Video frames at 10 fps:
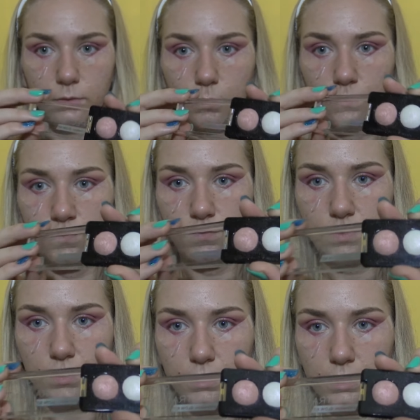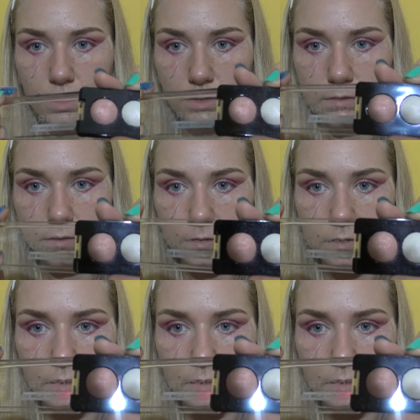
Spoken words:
very nice.